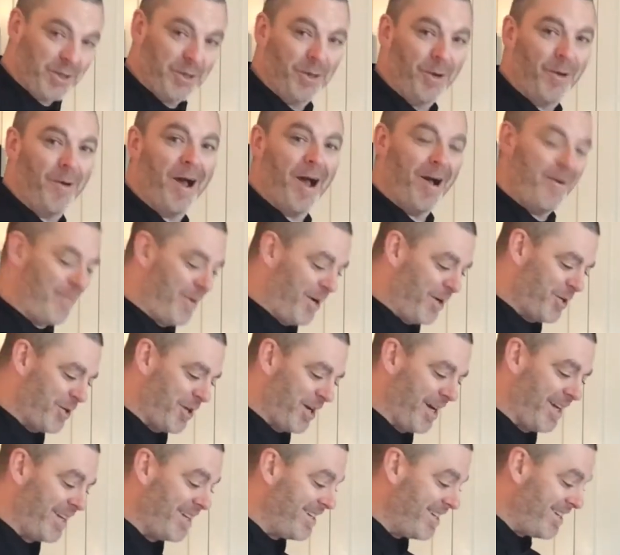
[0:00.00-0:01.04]
you know how much
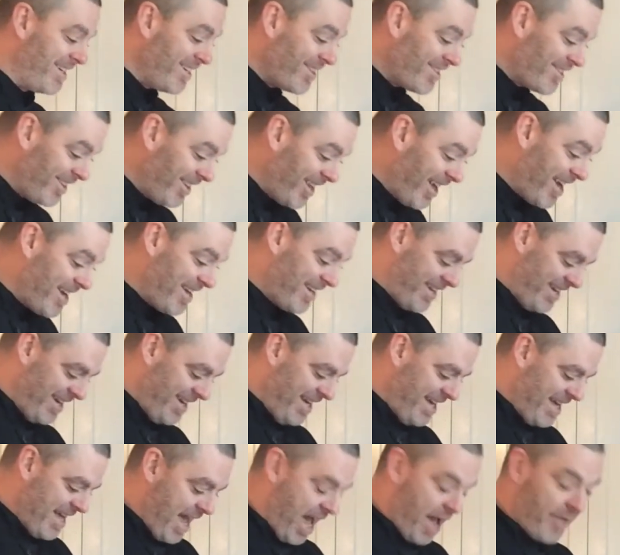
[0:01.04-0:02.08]
I dislike
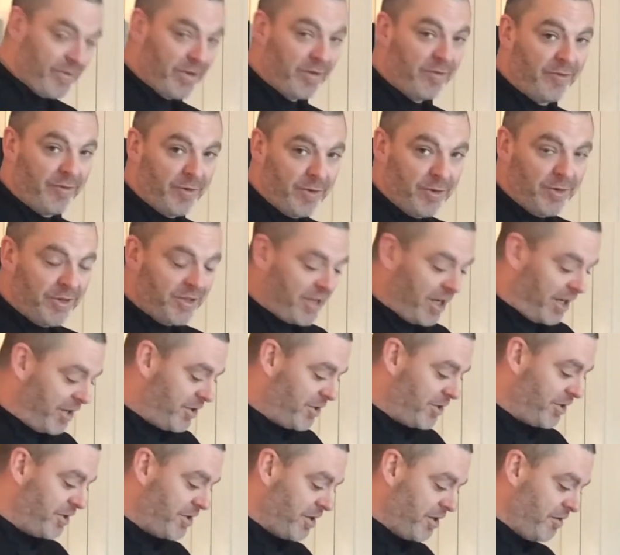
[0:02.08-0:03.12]
having food
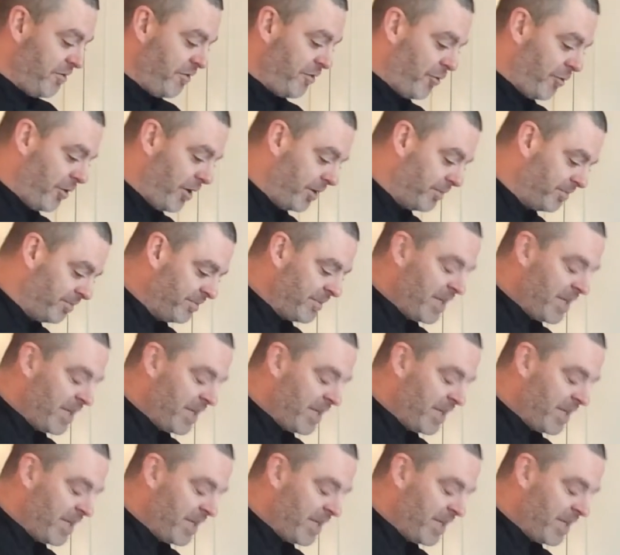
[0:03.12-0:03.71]
touch the tin foil.